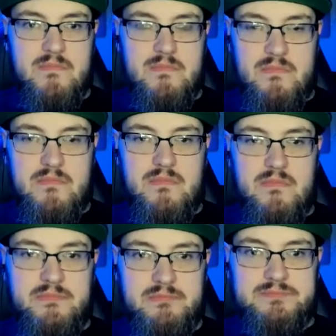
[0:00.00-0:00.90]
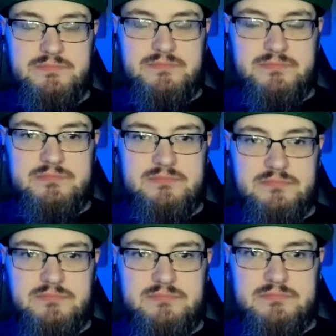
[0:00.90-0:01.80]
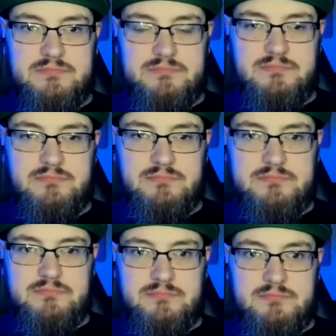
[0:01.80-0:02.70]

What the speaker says: This person isn't speaking.